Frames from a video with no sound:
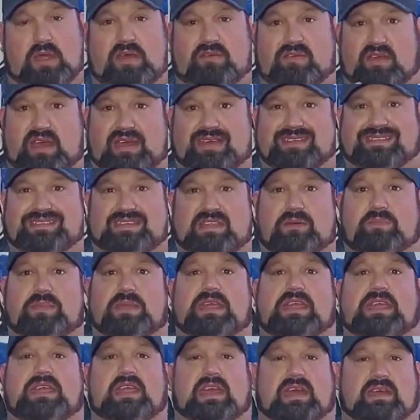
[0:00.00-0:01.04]
haven't got it set up
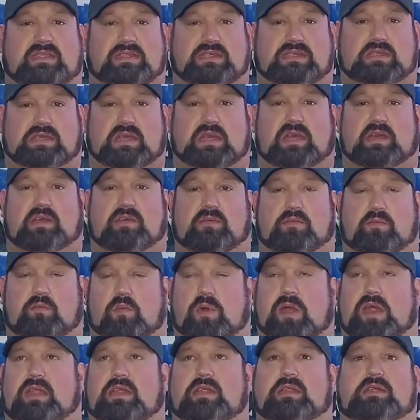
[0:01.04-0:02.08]
yet.
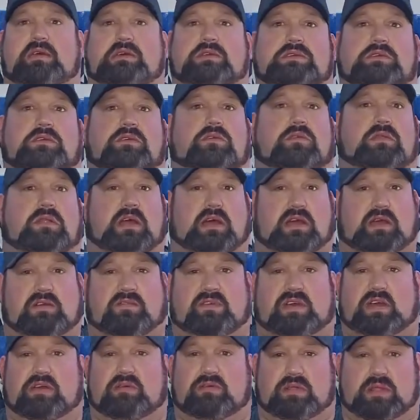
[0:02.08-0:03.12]
When it does go
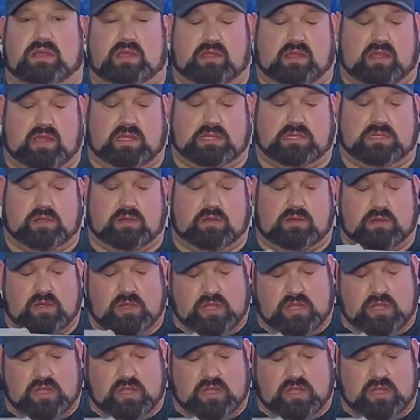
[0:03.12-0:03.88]
live, I will let you guys know.